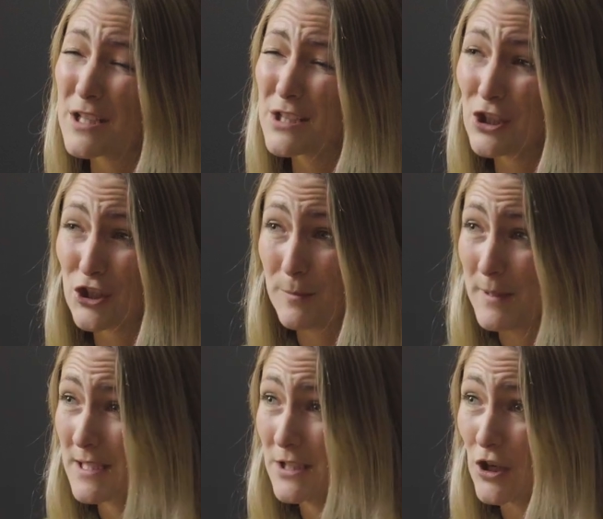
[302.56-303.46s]
such a
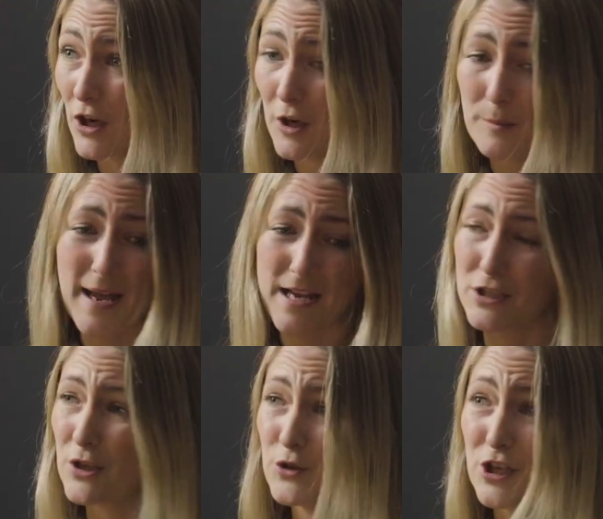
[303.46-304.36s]
busy job and
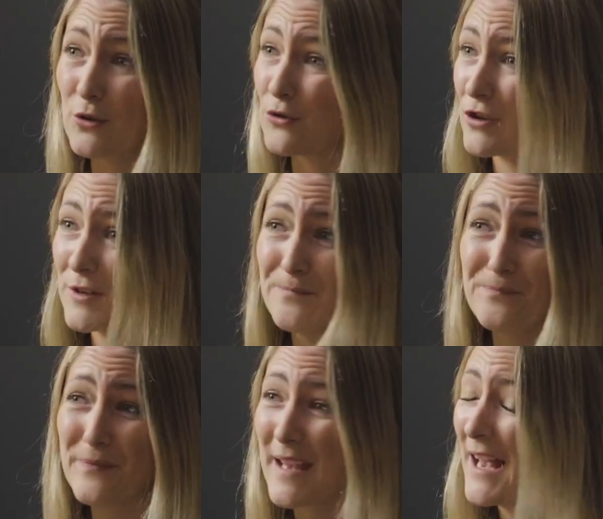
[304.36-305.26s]
two children,
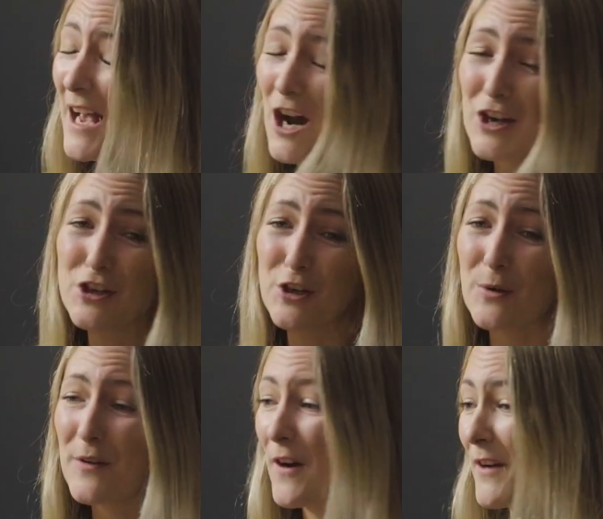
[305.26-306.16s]
I
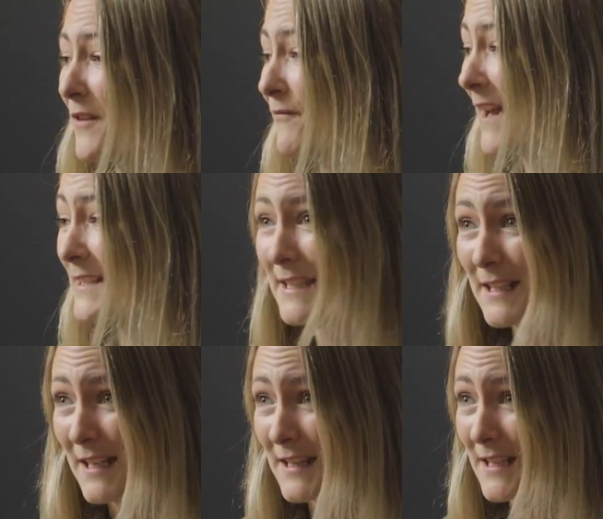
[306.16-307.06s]
knew if I've
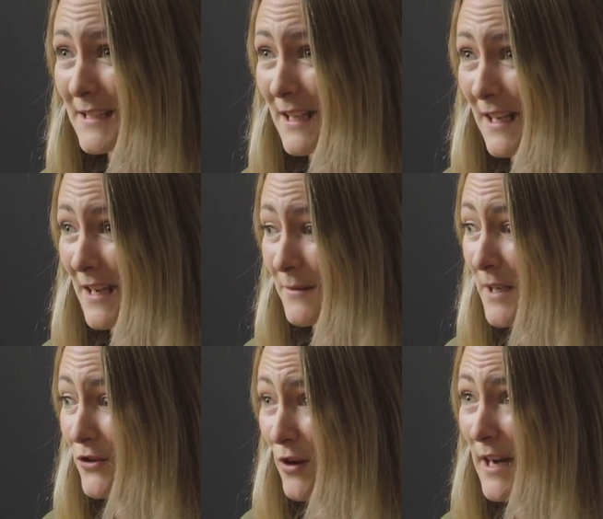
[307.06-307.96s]
invested in this
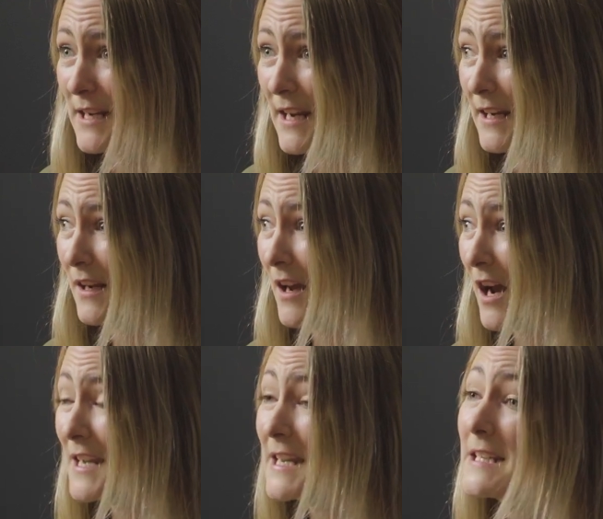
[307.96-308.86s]
academy training,
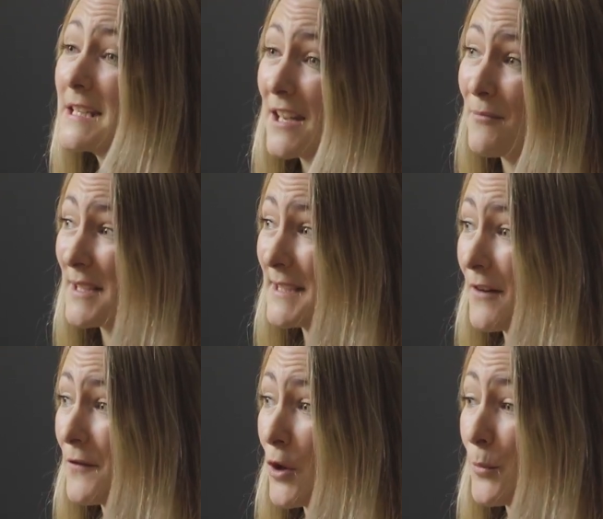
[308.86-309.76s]
I needed to give
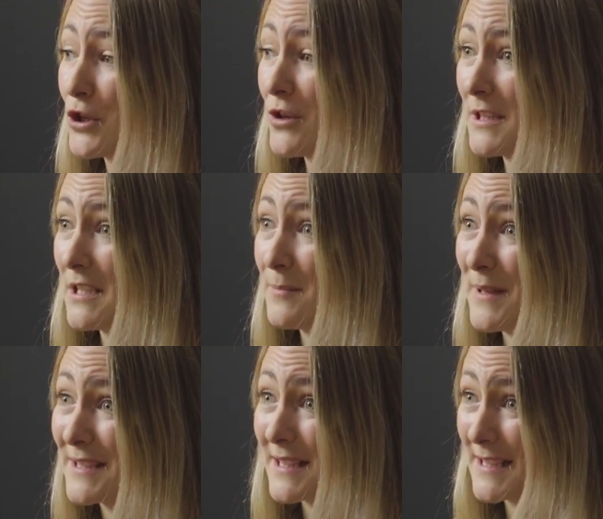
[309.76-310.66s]
myself the opportunity to
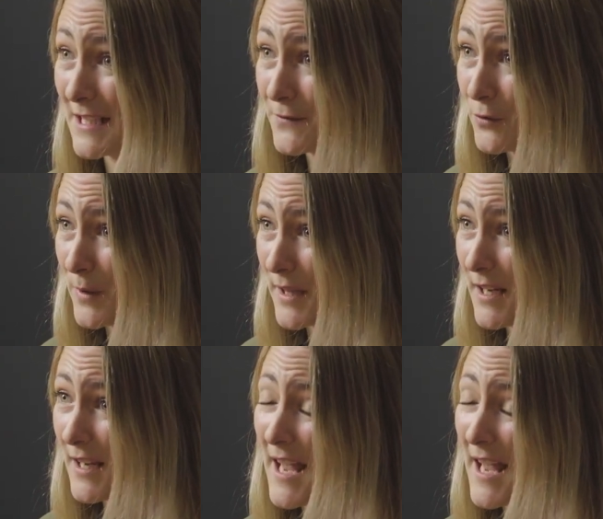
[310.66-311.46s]
be successful with it.